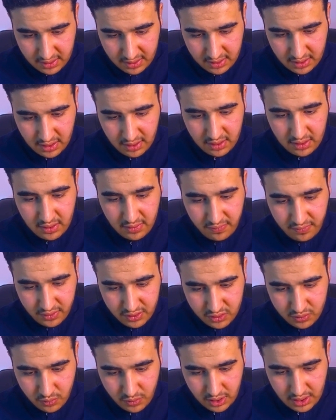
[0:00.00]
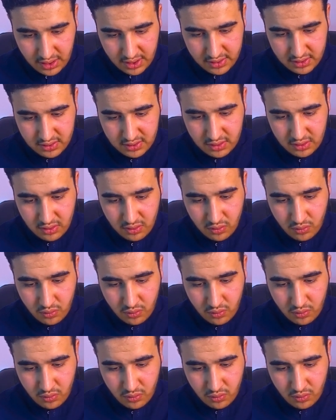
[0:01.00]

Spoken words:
The first one is